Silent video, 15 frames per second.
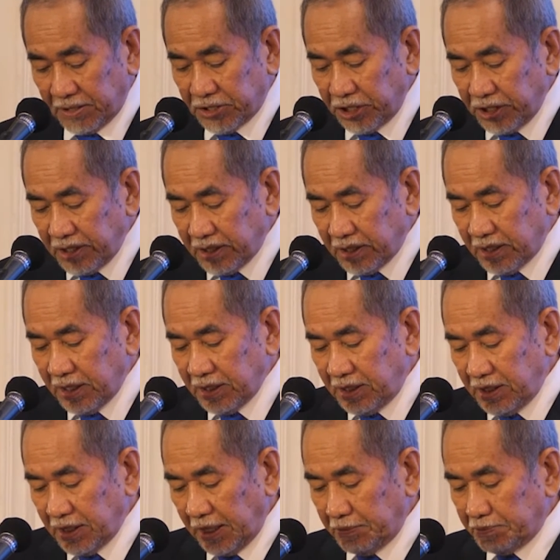
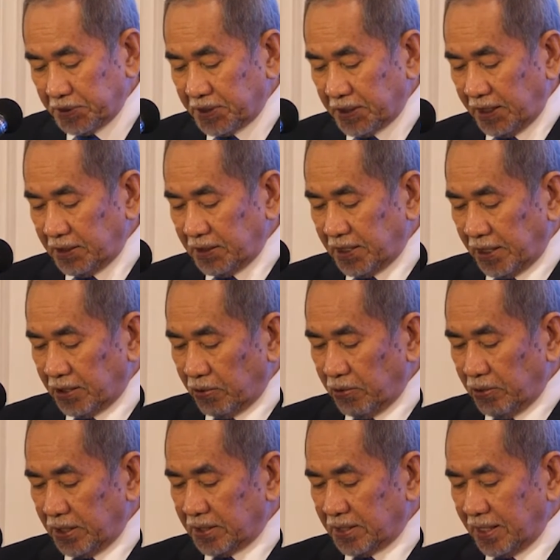39% can
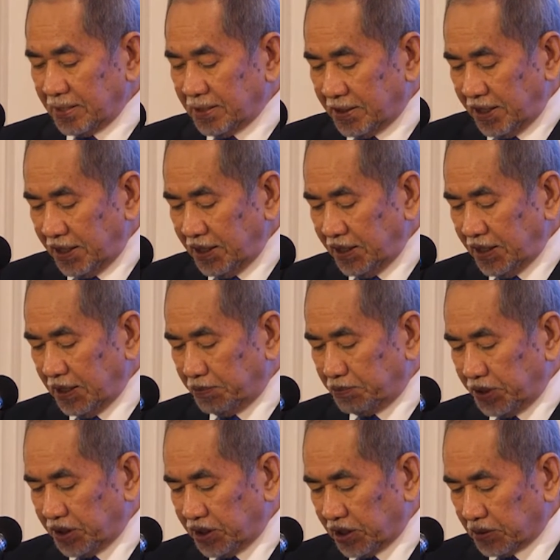only sustain their
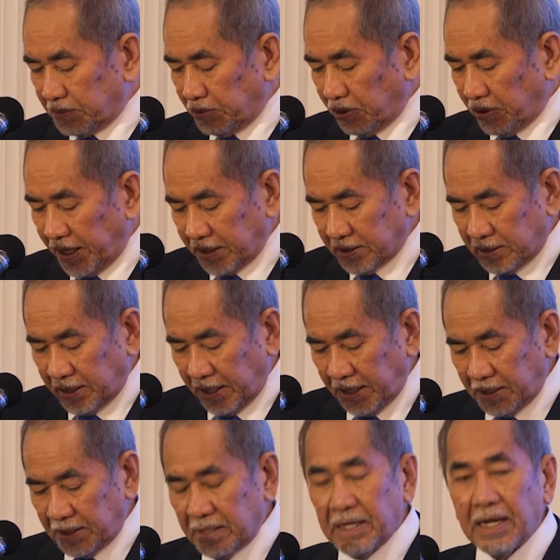business for less
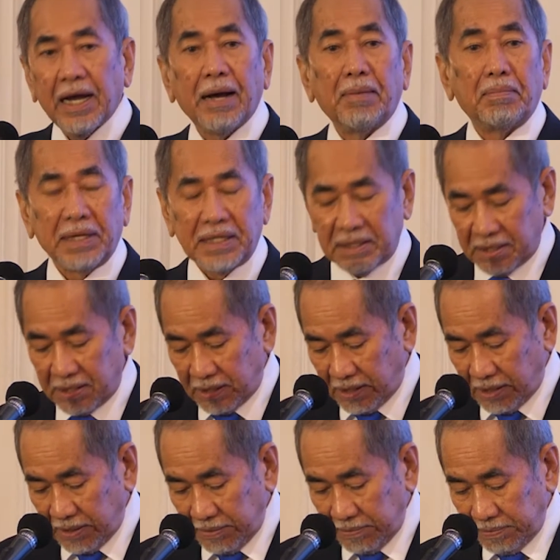than a month.